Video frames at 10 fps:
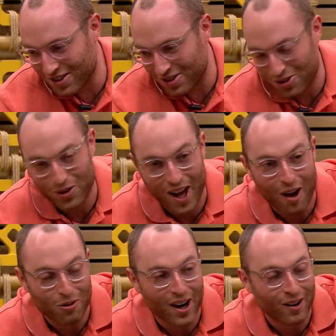So
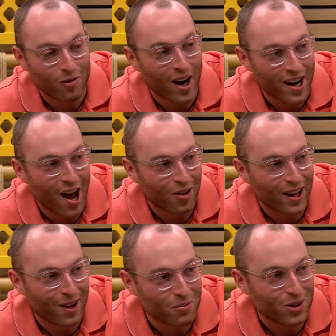yeah, right now,
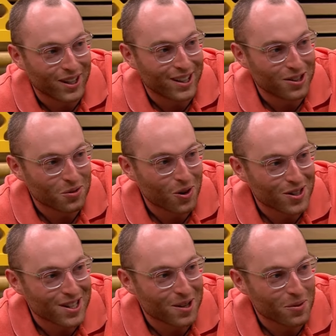like, I'm leaning
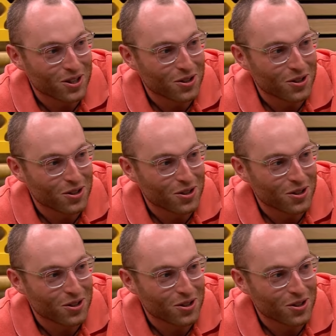towards keeping